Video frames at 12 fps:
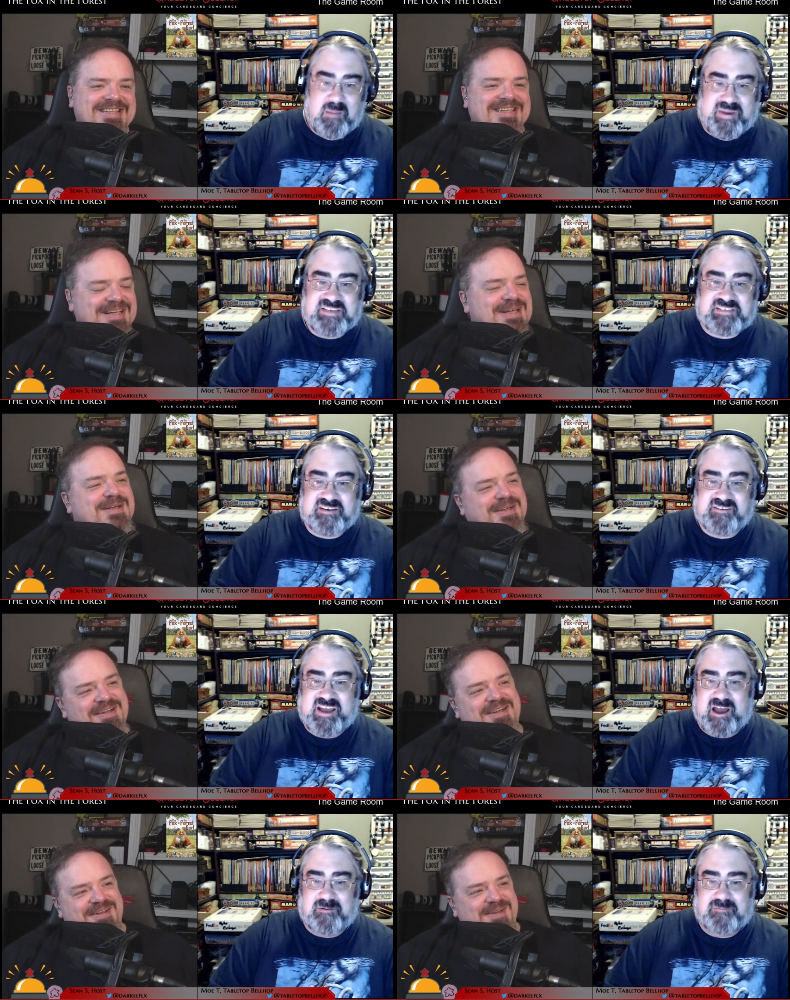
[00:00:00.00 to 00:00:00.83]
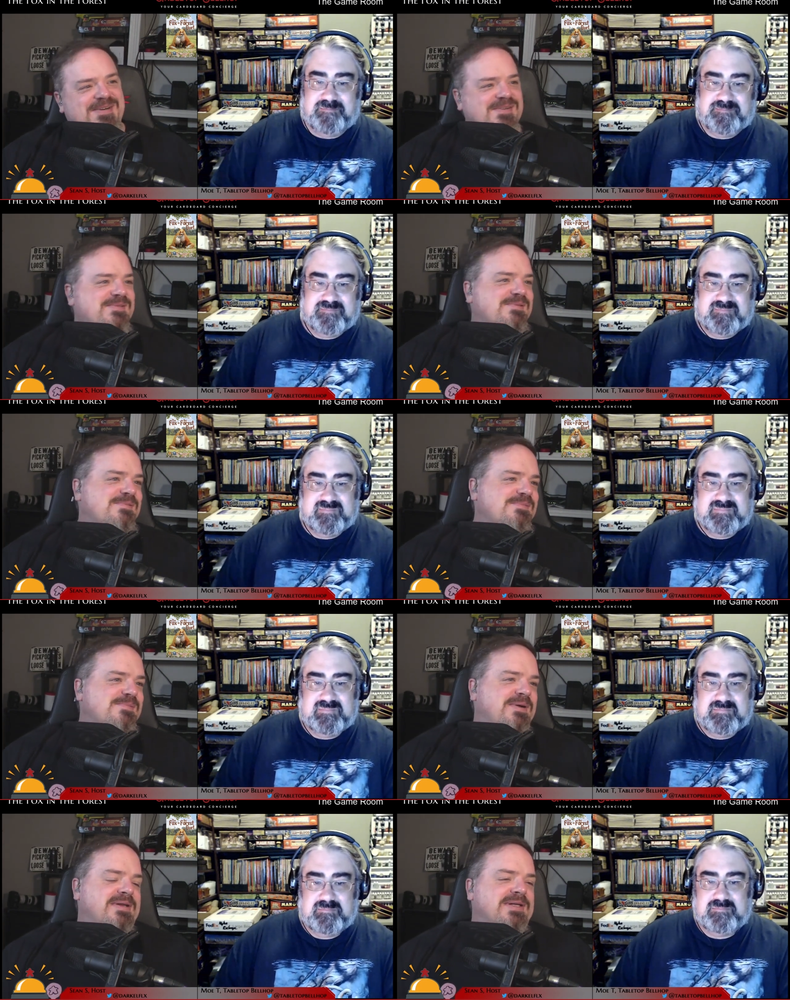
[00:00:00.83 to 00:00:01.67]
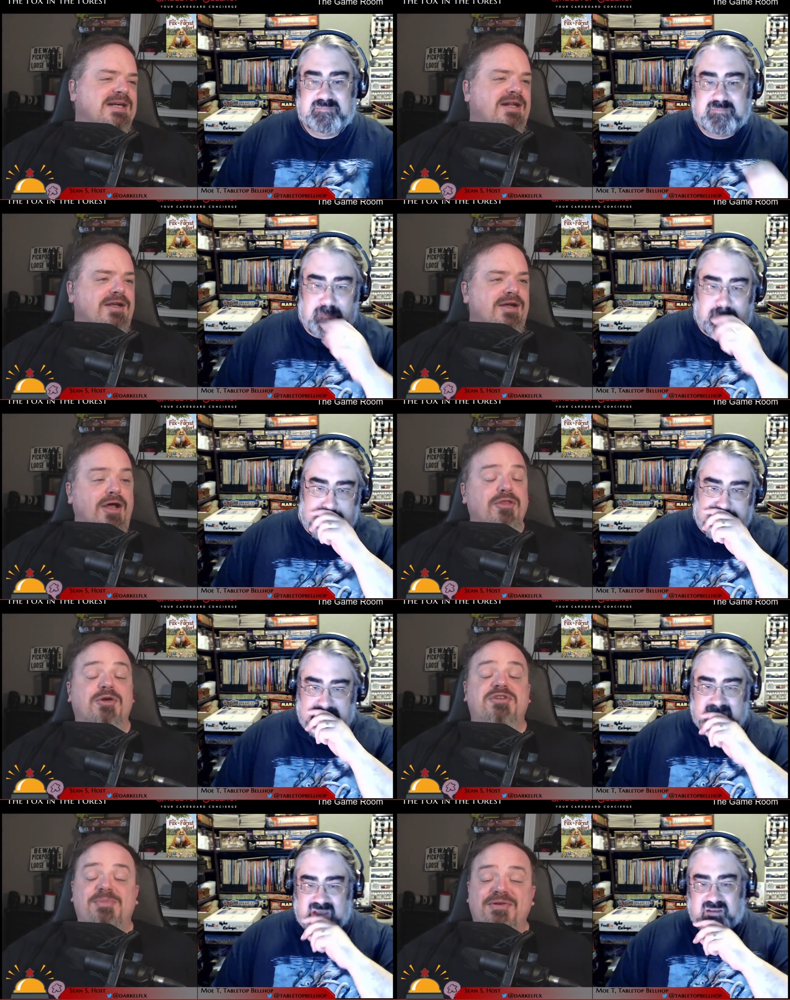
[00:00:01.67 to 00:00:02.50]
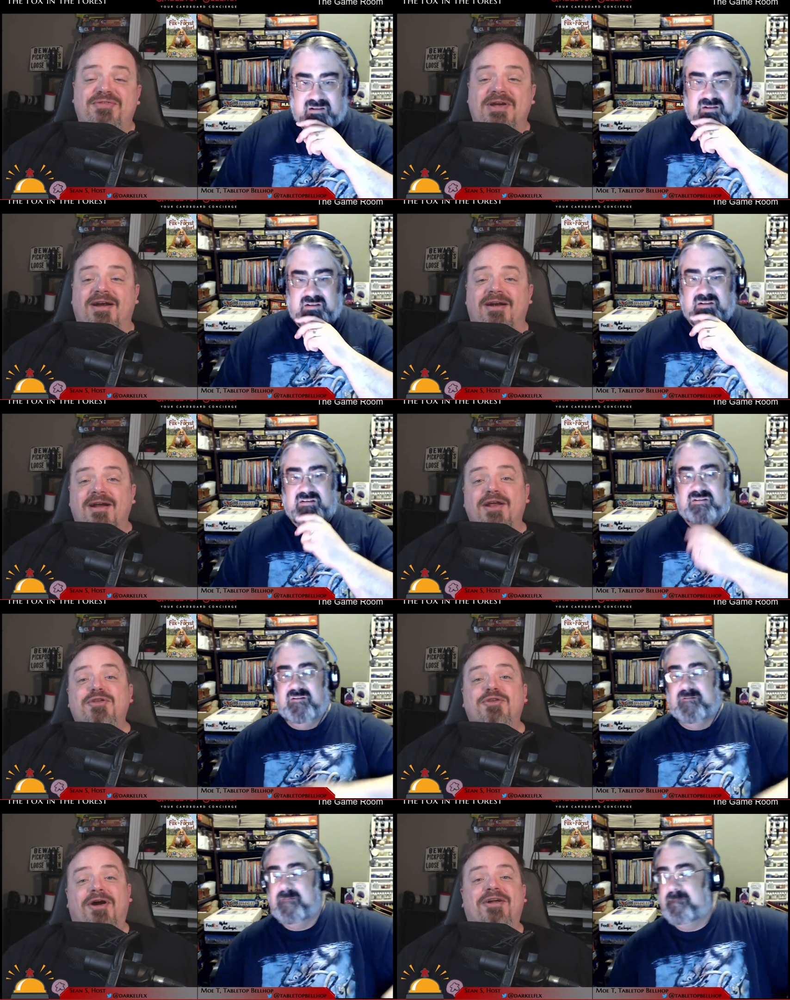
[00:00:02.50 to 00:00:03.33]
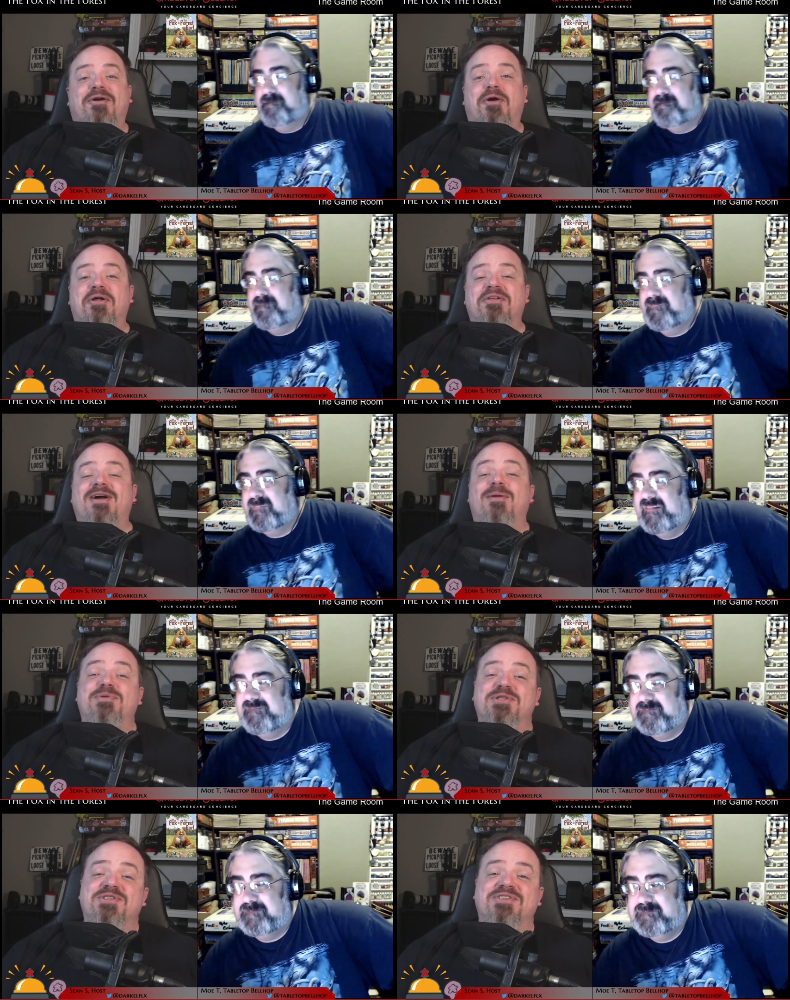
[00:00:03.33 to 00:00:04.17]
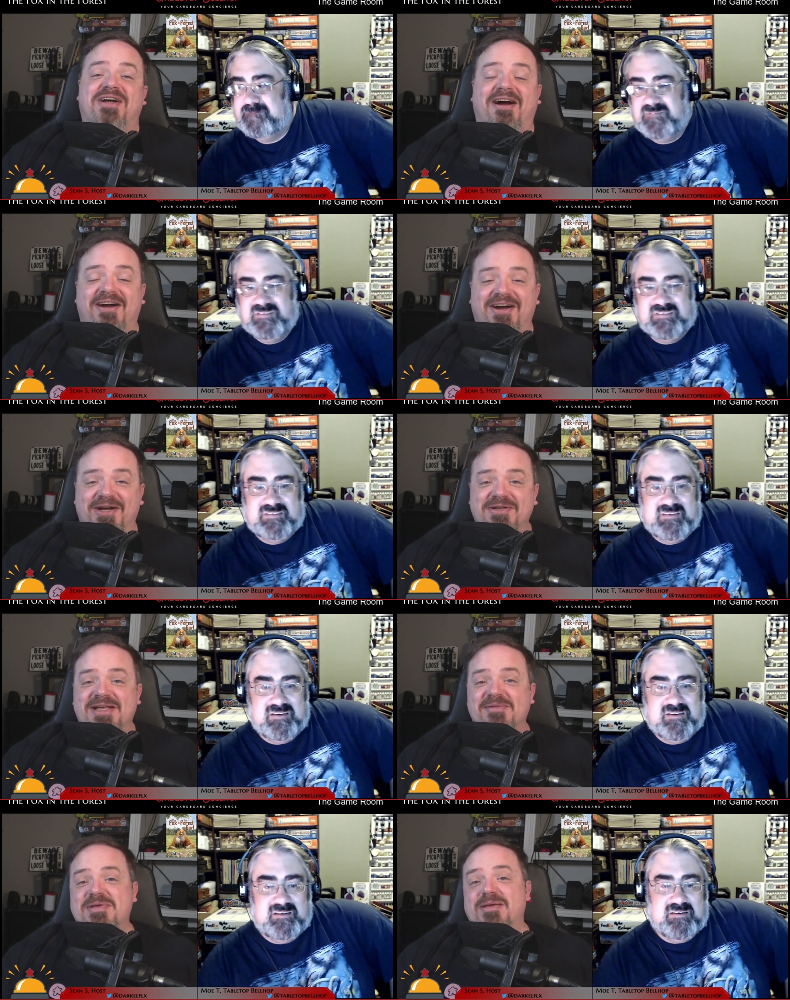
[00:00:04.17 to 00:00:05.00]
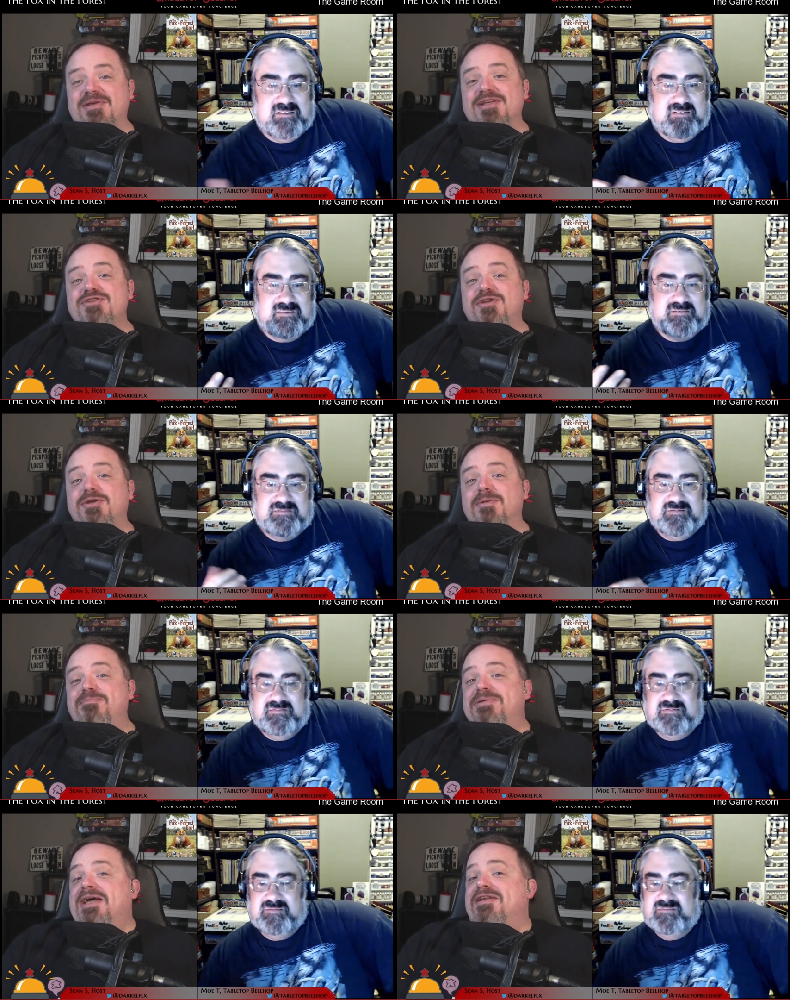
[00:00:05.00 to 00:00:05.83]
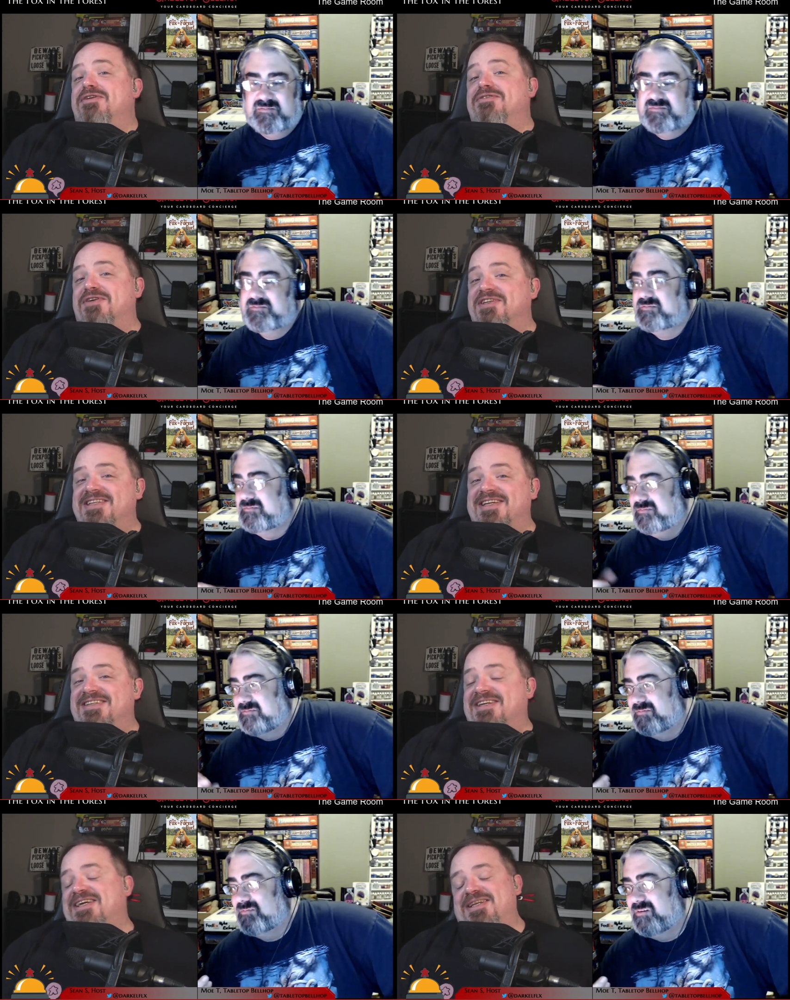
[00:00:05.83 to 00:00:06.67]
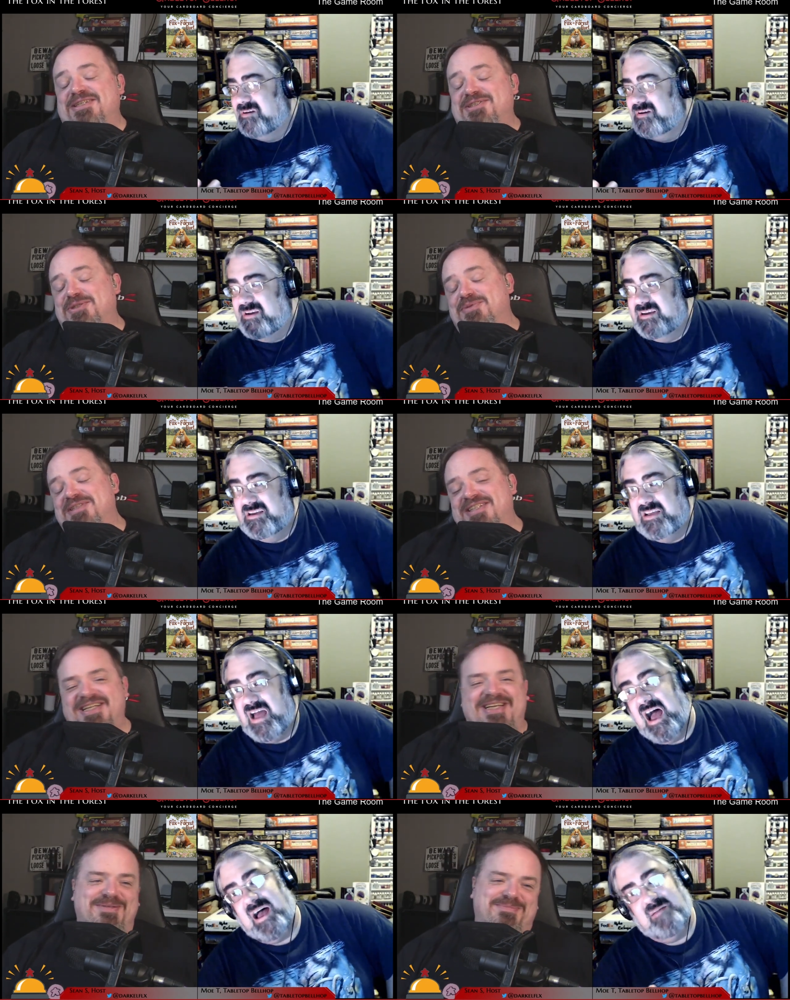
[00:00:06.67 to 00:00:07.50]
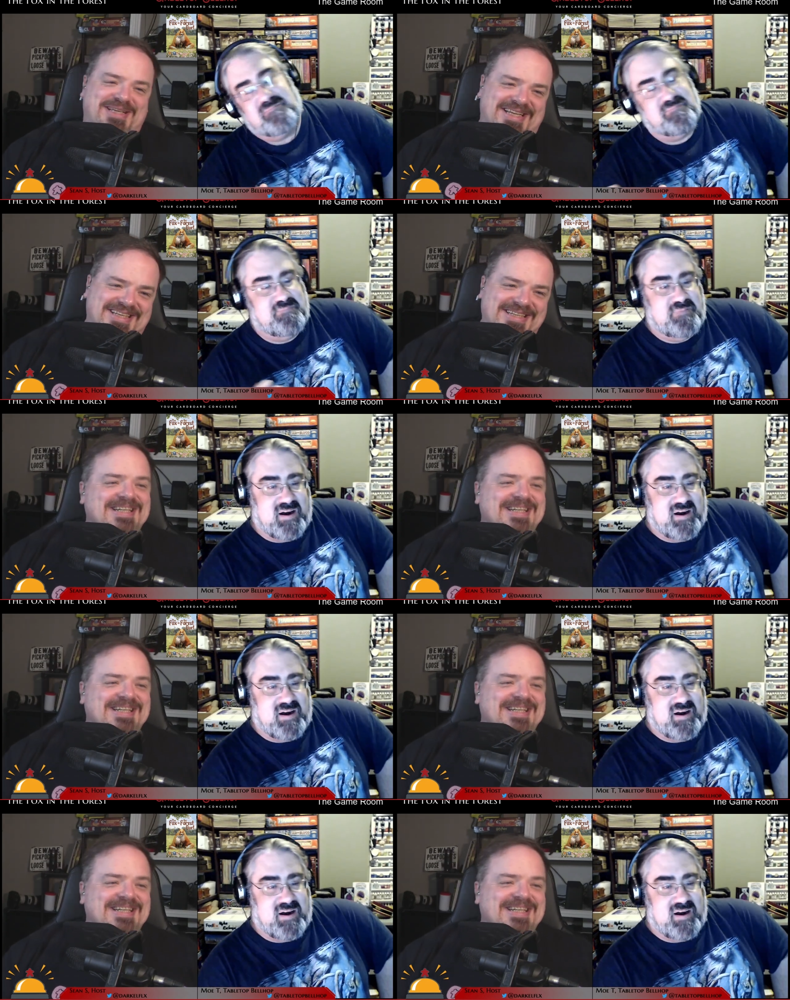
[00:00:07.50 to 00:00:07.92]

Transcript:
Speaker 1: Basically, yeah.
Speaker 2: Although to be fair, not all couples are maybe as competitive on date night as you and D can uh, be.